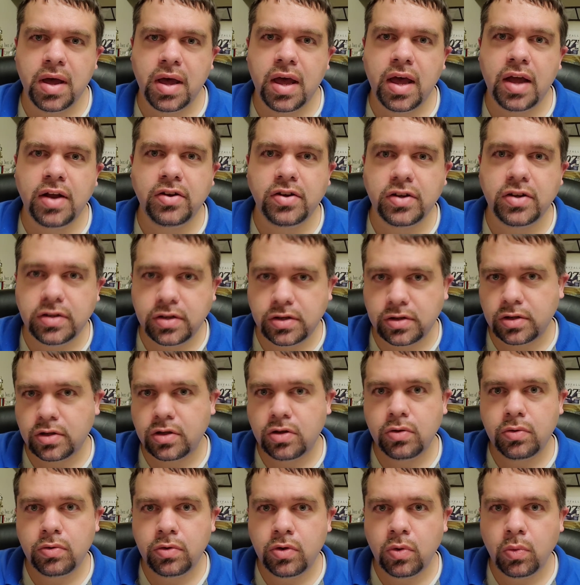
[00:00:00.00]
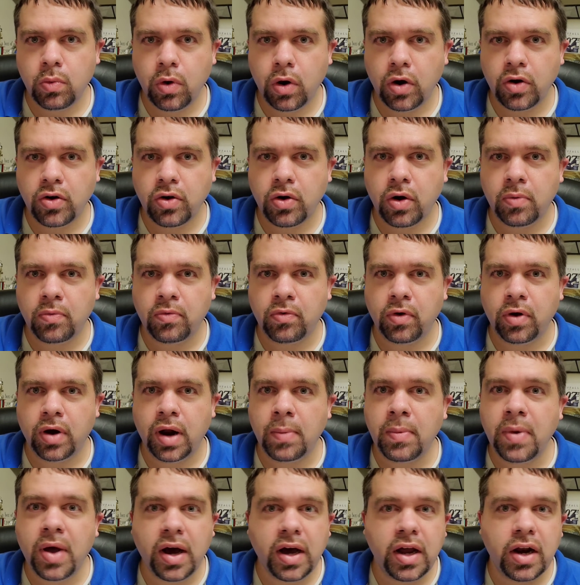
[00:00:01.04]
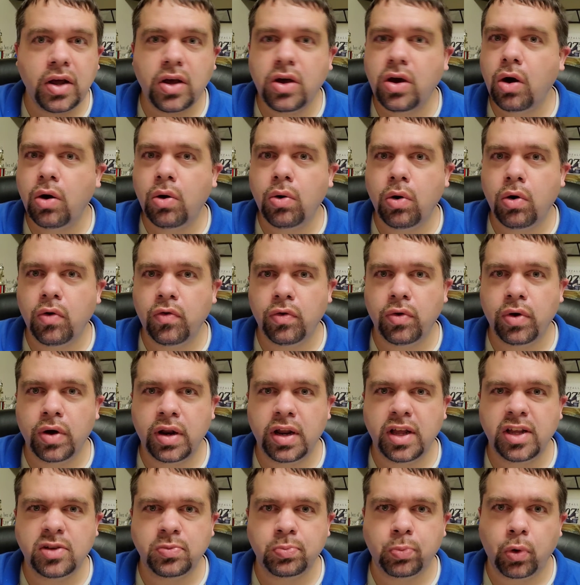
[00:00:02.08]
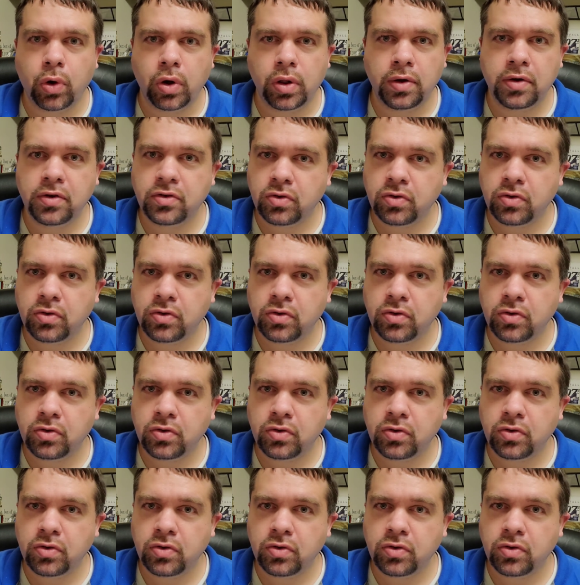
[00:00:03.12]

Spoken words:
And just to warn you up front, I'm not going to go over any spoilers.